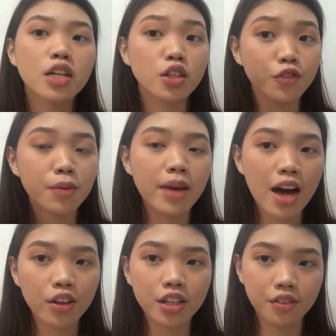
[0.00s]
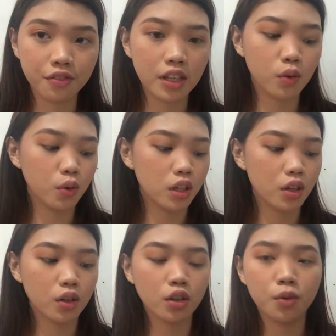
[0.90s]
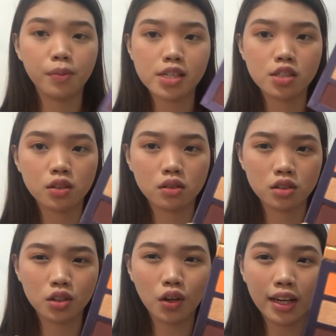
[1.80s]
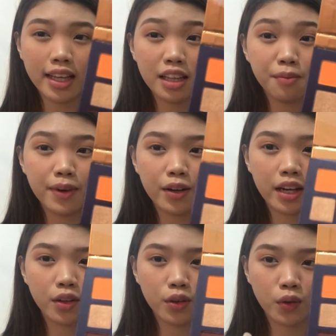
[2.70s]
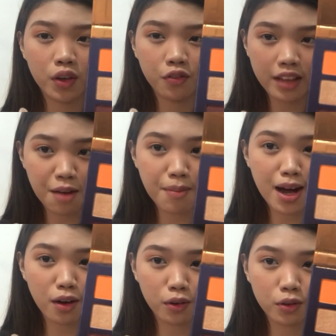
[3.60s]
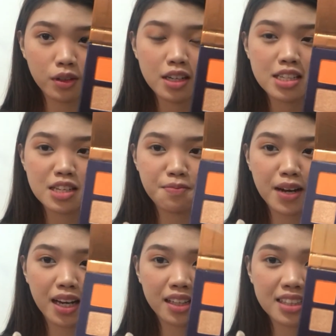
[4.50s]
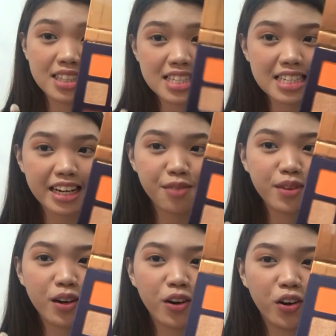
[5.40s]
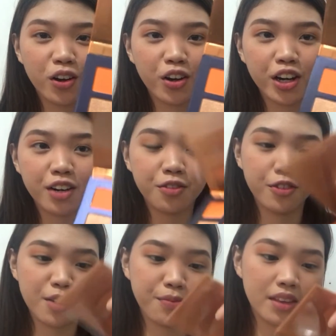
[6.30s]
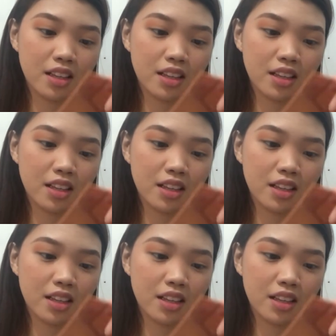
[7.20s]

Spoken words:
So, for my outer V, kukunin ko tong medyo chocolatey brown. I don't know if tama ako sa pag-describe ng color from